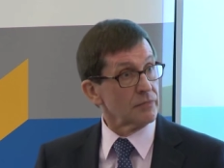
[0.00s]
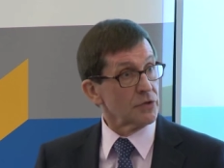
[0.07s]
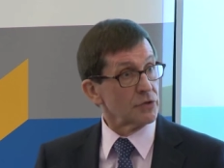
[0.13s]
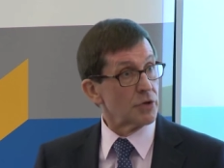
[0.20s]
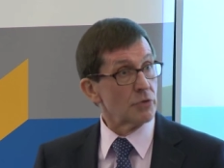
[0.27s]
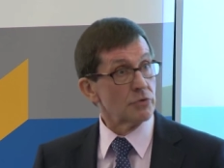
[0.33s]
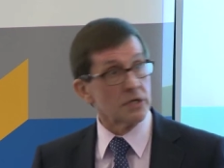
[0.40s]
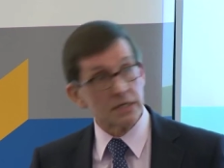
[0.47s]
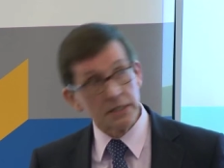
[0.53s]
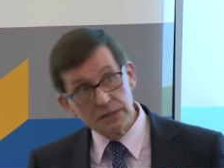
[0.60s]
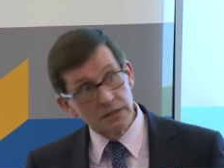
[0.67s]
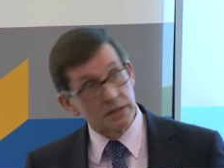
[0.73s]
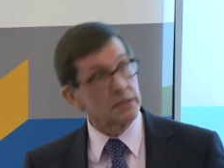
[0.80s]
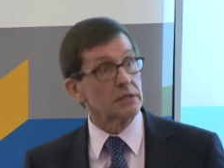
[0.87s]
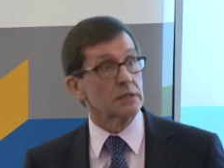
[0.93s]
You don't need
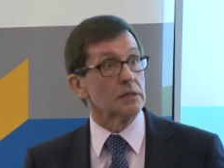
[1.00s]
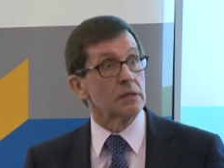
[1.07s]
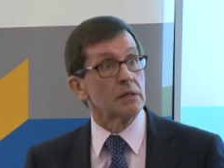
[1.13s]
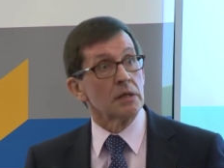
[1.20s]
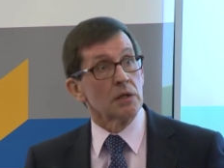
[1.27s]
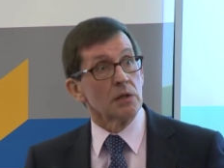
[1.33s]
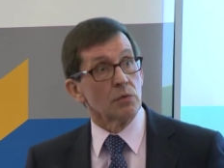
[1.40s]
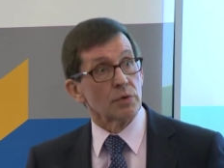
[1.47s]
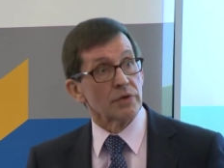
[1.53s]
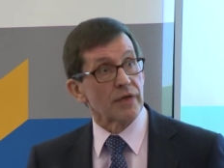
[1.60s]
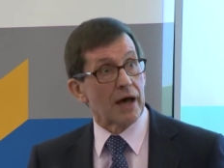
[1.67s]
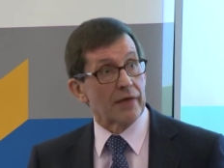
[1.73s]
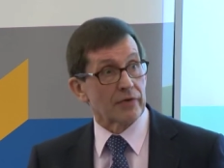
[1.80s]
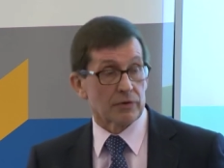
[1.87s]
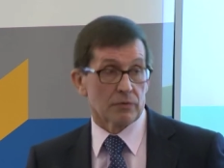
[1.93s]
to deal with
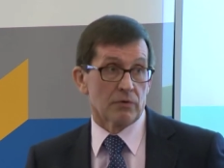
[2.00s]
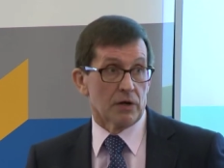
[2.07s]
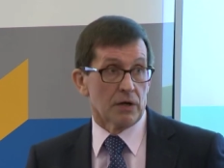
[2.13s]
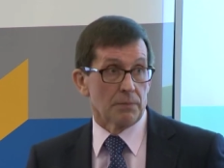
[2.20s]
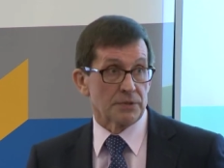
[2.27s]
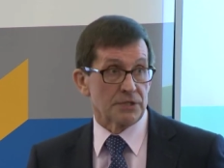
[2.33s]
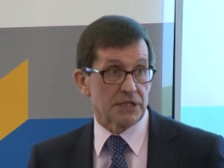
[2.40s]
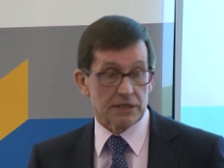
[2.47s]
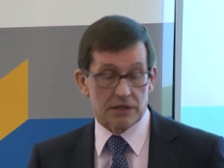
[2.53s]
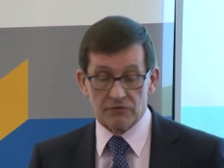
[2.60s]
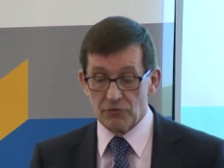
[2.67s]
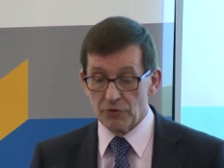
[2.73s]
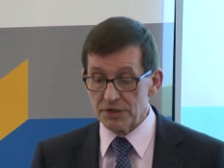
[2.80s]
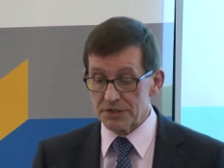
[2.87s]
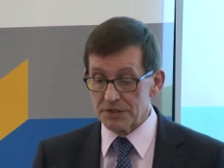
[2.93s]
other particular
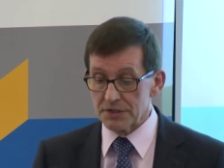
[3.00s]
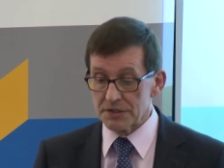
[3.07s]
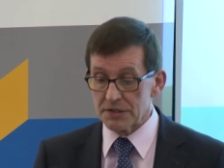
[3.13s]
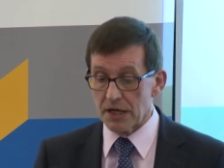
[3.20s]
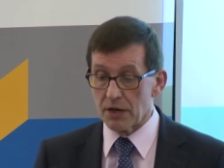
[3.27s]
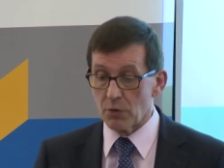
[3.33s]
voices,